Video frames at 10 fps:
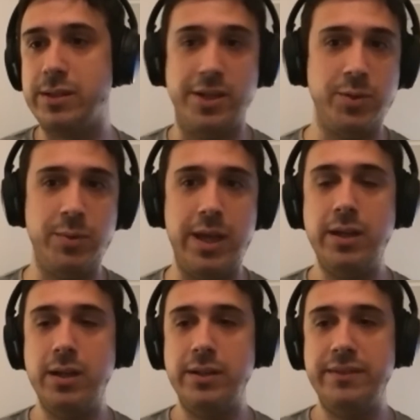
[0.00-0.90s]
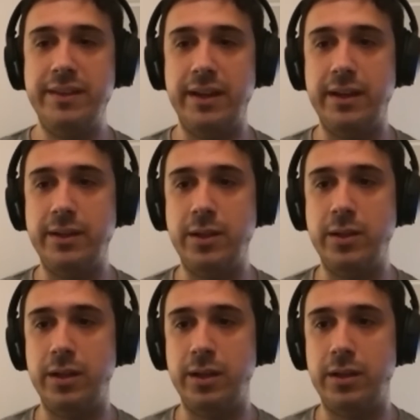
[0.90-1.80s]
Another way
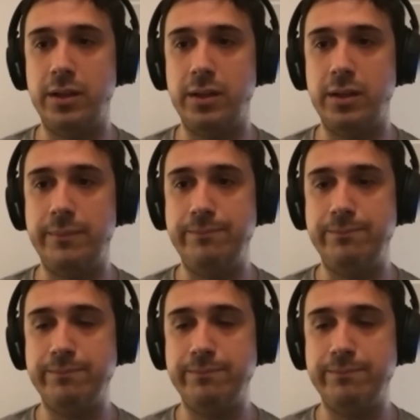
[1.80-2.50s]
to